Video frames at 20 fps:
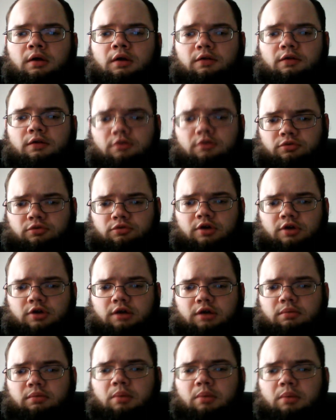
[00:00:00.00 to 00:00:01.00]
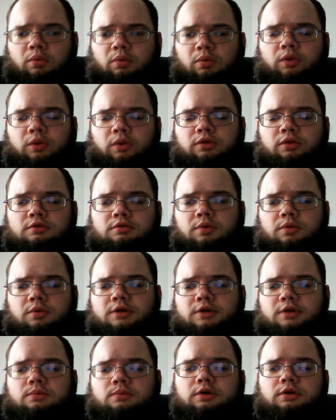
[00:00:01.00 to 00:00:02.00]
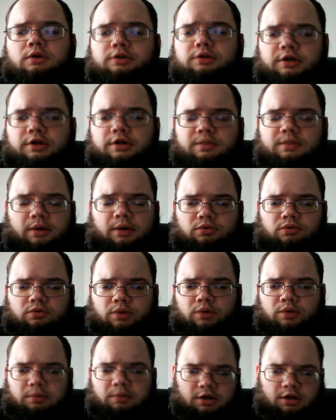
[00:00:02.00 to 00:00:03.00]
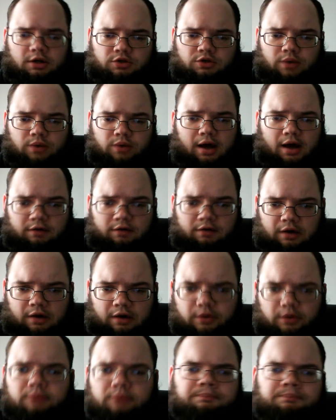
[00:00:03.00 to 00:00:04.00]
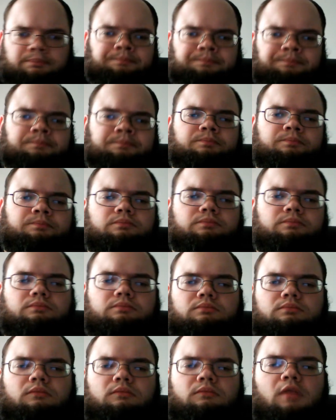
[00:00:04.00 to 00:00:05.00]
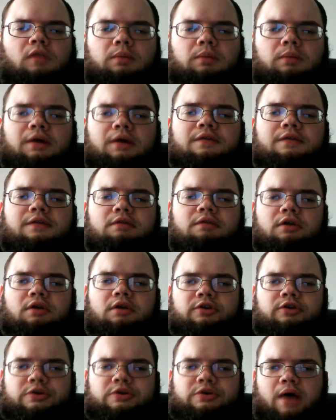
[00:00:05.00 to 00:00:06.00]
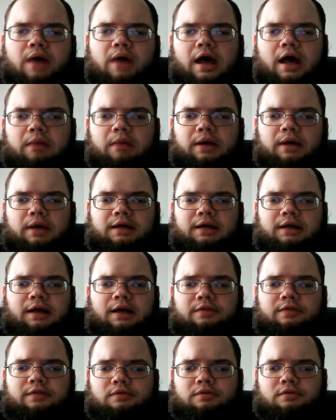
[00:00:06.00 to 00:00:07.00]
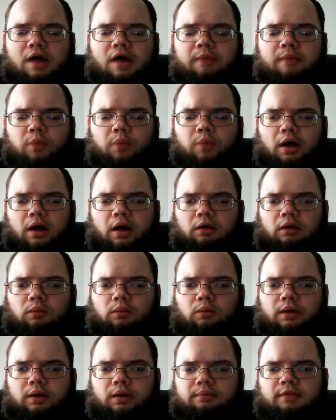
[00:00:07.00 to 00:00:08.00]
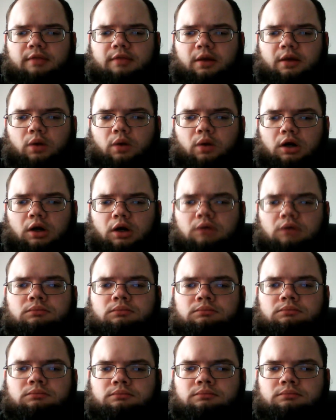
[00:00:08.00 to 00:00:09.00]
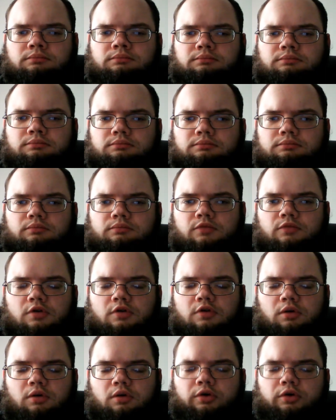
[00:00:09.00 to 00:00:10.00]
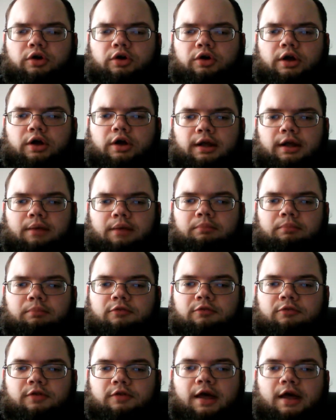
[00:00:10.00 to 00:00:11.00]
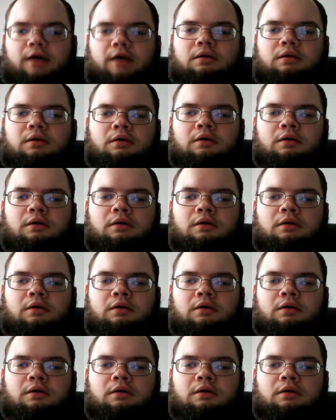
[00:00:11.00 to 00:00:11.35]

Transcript: So trying to remember what those quests were took us about 20 minutes to a half hour, because even our scribe had not scribed well what they were. So good on him for that.